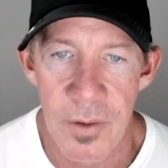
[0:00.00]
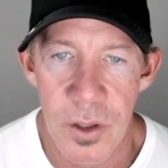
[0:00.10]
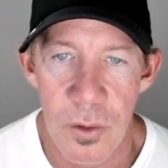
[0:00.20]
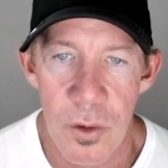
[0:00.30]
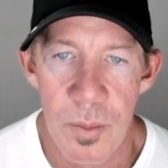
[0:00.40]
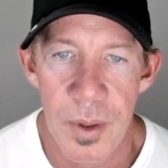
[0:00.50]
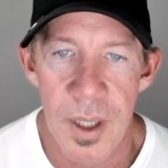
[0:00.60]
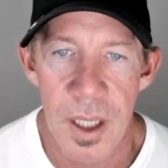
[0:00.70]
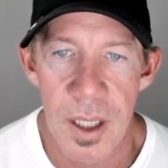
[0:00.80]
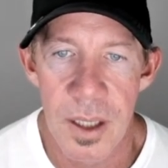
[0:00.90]
group
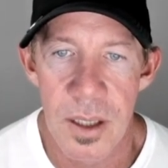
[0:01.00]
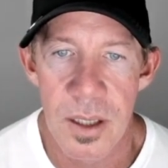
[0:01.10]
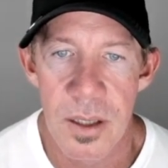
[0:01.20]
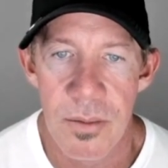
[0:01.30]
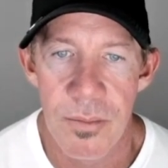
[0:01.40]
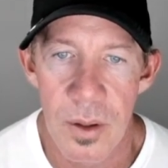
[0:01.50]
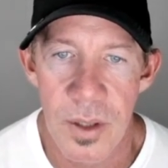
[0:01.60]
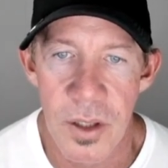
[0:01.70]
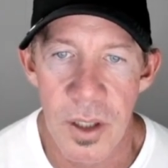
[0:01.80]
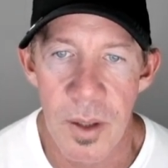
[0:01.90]
is
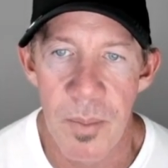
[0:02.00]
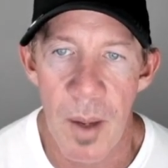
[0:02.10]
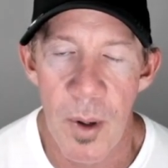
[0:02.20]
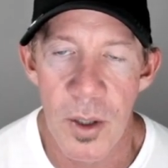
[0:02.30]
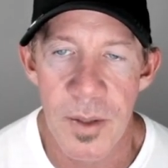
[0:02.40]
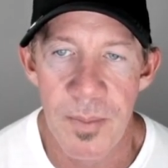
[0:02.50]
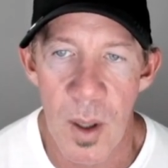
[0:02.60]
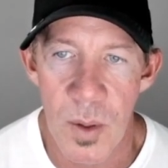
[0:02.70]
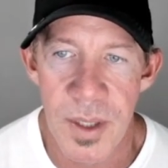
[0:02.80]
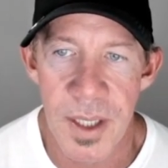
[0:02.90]
essentially a person
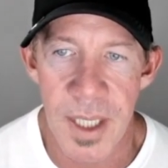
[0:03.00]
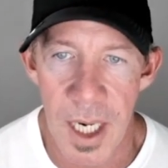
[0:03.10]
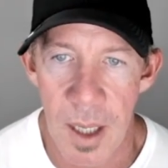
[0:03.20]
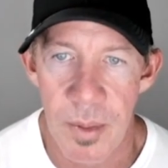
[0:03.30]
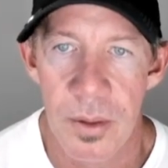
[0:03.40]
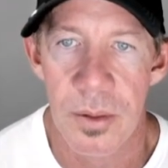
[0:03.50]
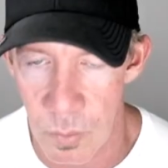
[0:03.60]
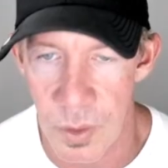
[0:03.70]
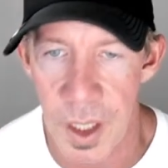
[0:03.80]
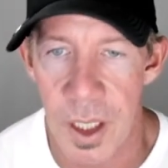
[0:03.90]
posts the setup,
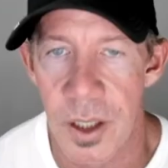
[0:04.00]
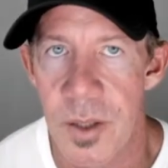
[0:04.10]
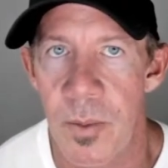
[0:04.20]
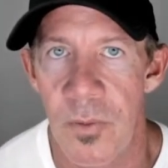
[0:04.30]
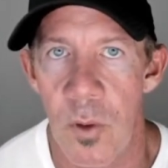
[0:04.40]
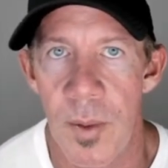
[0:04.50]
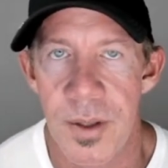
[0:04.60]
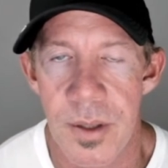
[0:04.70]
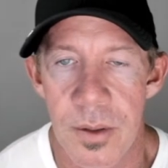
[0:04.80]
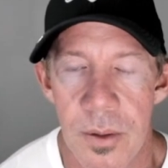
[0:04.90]
ridiculous
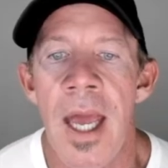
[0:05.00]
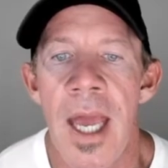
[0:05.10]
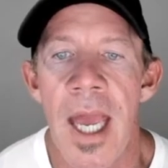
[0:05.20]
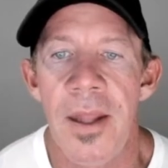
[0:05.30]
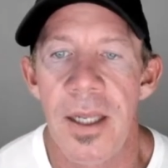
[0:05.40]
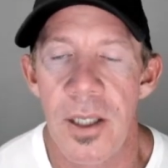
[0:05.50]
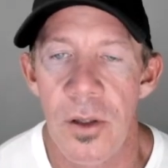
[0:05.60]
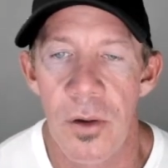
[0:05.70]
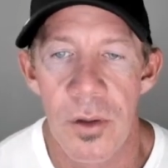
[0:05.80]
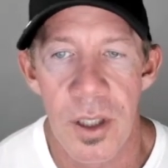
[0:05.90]
performance and you
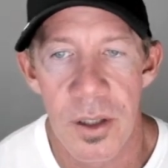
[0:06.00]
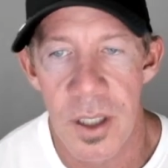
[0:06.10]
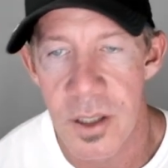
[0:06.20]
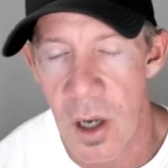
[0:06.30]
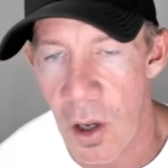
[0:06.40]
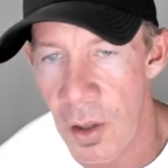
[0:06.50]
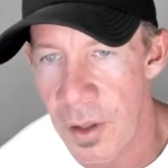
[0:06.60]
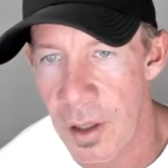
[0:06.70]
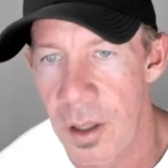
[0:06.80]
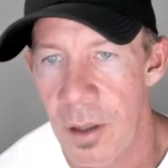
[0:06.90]
know he, he's calling
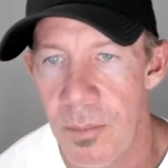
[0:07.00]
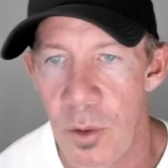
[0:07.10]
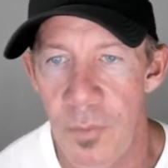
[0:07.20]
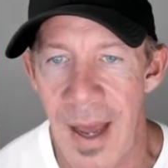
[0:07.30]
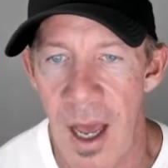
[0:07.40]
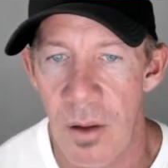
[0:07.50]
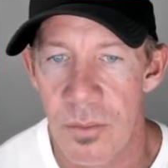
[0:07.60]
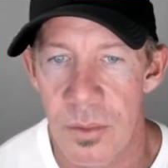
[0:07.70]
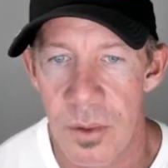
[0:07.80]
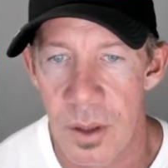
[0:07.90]
the move out
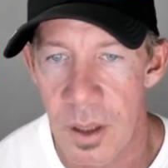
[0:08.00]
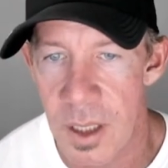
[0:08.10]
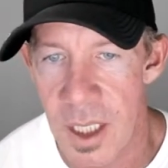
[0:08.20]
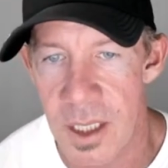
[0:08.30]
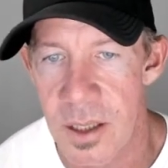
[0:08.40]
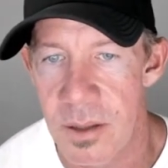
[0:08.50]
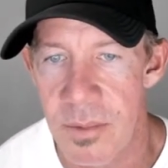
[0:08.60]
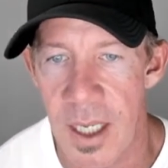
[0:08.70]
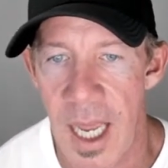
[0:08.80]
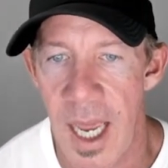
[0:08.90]
and he's
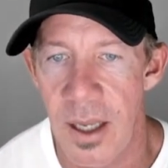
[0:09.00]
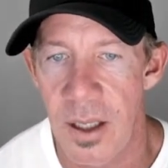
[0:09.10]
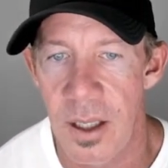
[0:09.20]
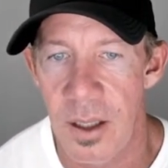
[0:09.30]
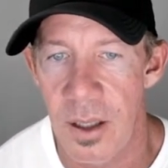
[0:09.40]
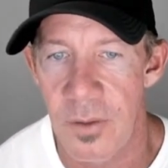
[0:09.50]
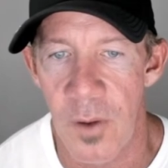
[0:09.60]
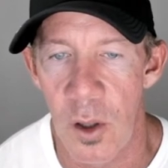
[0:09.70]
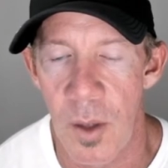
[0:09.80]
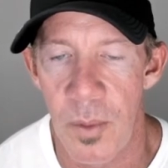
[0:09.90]
saying hey he's
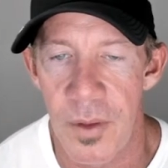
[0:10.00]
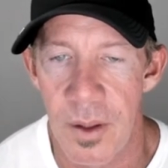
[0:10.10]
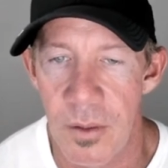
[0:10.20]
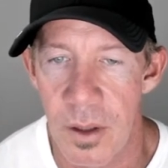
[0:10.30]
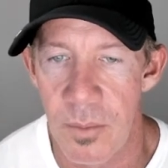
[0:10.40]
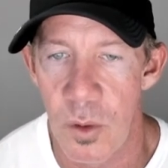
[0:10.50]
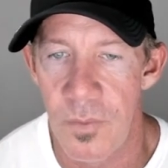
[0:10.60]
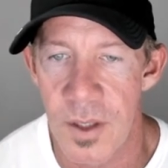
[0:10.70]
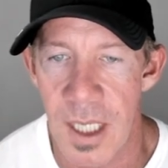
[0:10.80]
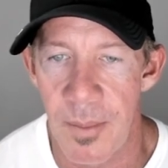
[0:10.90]
following up with it you can move
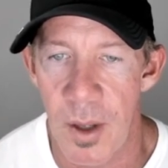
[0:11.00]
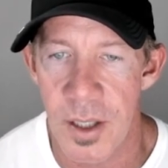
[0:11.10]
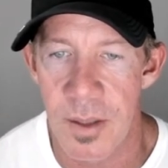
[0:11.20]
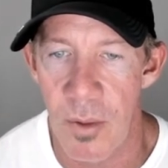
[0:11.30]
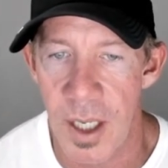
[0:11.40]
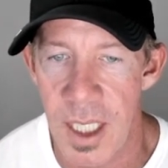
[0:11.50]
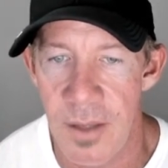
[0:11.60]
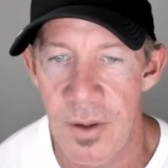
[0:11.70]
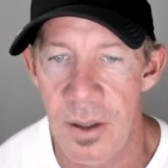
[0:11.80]
the stop loss to break even